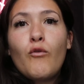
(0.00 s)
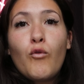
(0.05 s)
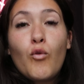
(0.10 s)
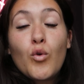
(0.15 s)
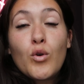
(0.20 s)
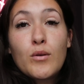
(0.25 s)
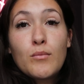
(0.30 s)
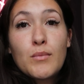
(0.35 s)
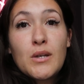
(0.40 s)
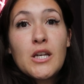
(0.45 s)

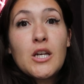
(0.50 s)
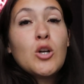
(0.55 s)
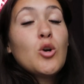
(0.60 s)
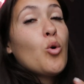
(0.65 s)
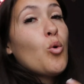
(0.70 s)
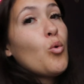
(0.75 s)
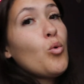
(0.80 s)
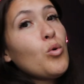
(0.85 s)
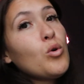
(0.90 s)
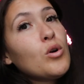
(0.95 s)
for me,
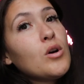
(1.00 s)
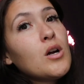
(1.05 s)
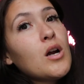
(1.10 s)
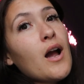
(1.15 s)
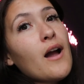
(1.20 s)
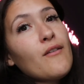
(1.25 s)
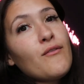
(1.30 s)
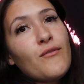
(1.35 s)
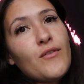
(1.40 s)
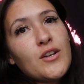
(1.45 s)

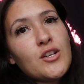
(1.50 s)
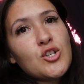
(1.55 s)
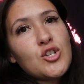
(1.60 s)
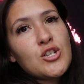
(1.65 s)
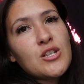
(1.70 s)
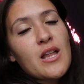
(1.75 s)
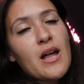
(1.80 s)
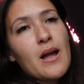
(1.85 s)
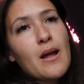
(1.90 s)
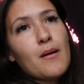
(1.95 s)
or I
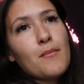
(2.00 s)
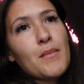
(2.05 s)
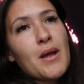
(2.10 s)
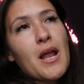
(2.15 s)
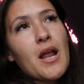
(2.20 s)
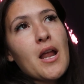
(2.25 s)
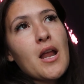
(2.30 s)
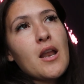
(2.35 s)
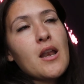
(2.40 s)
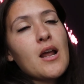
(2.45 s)
finished them
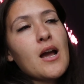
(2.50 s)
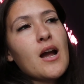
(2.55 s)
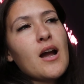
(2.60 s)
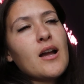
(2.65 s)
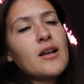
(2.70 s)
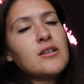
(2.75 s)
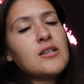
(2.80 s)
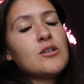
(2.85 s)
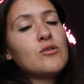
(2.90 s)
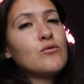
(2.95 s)
and
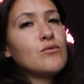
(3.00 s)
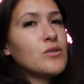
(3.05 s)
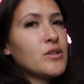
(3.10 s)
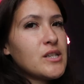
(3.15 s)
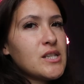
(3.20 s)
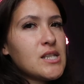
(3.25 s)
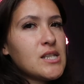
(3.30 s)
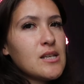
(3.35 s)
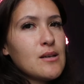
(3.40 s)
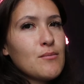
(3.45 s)
I didn't
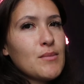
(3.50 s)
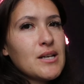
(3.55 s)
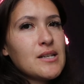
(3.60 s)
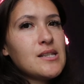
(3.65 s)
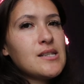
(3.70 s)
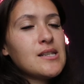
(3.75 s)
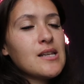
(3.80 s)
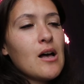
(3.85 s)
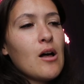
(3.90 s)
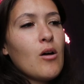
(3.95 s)
really see
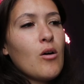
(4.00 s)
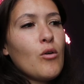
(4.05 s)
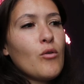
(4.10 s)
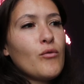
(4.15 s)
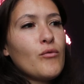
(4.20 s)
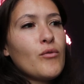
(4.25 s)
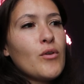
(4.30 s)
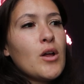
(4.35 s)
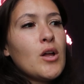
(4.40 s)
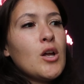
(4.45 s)
myself
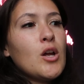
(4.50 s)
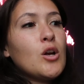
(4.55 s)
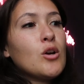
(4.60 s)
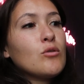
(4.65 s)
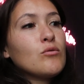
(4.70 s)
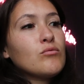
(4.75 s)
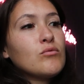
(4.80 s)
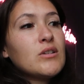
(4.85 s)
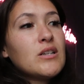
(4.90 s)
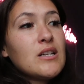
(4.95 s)

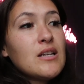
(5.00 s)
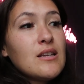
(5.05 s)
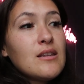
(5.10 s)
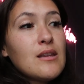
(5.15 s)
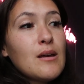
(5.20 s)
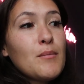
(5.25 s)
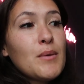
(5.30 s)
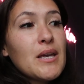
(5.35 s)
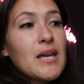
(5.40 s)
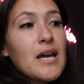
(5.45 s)
reading
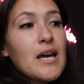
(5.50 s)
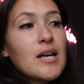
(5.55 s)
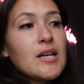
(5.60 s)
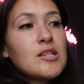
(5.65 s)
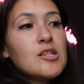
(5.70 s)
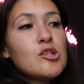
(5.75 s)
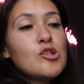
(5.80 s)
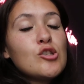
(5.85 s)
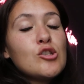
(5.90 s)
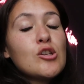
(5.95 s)
them
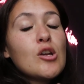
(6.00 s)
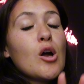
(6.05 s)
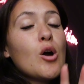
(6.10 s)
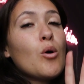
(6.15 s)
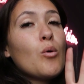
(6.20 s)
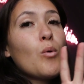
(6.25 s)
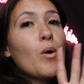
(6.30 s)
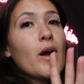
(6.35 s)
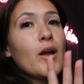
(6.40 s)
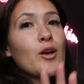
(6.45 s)
again.
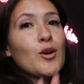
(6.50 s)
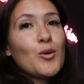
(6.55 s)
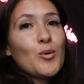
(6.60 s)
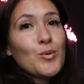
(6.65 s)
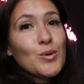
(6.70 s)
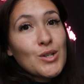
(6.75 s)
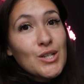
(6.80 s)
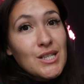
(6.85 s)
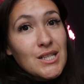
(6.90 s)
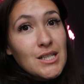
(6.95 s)
So I
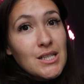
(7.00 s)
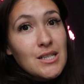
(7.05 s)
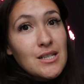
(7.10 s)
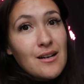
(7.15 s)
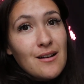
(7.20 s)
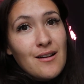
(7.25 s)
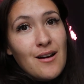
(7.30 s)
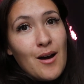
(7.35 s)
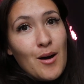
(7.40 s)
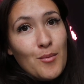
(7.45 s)
ordered
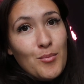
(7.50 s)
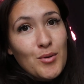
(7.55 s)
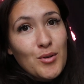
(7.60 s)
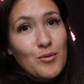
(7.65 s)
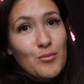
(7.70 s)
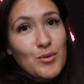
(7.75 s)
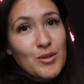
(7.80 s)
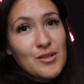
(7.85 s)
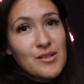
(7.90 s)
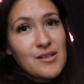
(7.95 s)
a couple
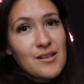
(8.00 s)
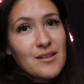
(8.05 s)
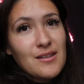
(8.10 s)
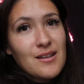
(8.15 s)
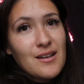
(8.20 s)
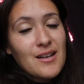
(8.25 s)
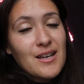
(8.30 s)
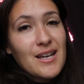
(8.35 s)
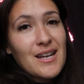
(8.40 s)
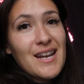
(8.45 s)
of books
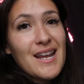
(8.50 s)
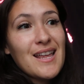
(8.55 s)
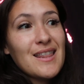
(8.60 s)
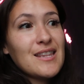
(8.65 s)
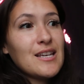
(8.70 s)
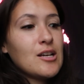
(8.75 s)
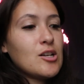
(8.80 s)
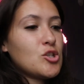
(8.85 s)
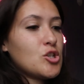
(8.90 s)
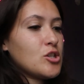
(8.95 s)
online and
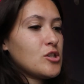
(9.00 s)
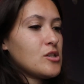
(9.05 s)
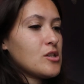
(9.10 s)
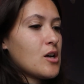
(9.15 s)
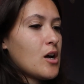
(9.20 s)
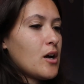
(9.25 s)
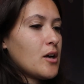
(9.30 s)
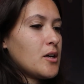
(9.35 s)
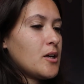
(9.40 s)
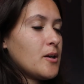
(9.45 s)
they just
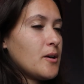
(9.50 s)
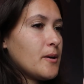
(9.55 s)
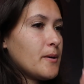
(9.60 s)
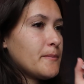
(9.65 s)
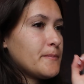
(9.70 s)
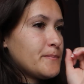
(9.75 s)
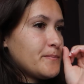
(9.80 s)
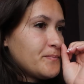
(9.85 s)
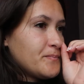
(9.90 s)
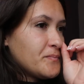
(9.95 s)
got
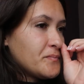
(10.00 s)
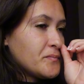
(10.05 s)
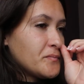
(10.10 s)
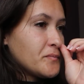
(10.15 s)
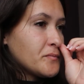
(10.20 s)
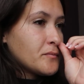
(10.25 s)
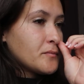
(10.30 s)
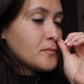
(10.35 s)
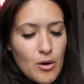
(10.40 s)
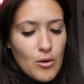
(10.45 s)
here.
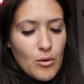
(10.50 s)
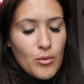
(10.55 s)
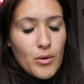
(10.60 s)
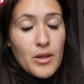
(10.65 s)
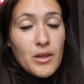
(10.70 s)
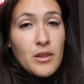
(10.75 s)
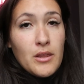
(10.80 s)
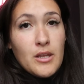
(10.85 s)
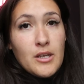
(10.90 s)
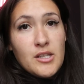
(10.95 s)
So
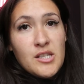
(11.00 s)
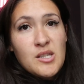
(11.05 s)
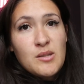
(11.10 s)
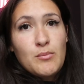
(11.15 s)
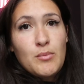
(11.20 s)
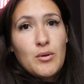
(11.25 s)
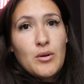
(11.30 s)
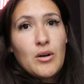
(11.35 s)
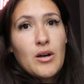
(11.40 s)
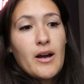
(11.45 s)

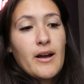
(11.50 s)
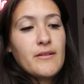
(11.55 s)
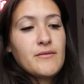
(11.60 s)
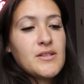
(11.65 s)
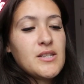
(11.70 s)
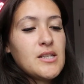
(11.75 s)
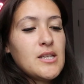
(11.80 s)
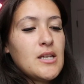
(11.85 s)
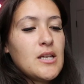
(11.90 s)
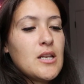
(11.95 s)
this book I've
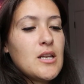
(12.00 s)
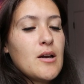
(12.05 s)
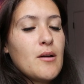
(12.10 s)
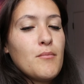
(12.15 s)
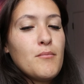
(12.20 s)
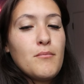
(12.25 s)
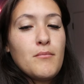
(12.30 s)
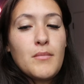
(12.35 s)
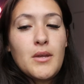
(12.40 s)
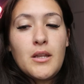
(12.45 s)
seen
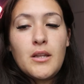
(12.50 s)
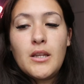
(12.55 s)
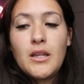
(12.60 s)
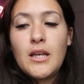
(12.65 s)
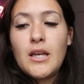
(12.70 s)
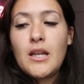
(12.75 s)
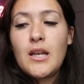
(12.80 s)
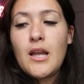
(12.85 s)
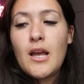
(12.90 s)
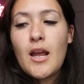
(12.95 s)

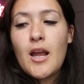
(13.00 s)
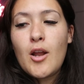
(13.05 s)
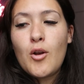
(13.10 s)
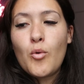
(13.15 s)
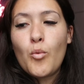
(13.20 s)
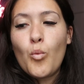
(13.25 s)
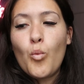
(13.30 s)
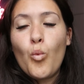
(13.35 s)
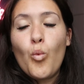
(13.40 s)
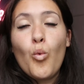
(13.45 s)

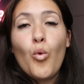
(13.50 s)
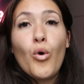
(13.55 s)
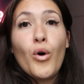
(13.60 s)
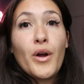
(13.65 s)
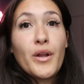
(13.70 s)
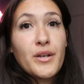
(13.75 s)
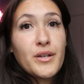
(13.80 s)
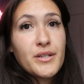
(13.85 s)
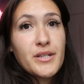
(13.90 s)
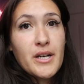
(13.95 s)

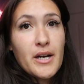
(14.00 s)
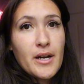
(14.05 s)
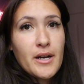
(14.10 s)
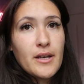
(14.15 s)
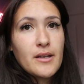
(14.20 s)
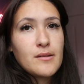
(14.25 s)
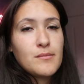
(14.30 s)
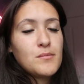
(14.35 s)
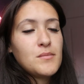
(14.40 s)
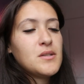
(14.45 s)
1,000,001
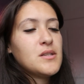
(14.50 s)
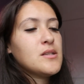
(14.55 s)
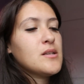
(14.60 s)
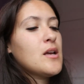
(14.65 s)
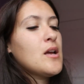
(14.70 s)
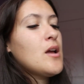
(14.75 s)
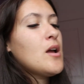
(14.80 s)
times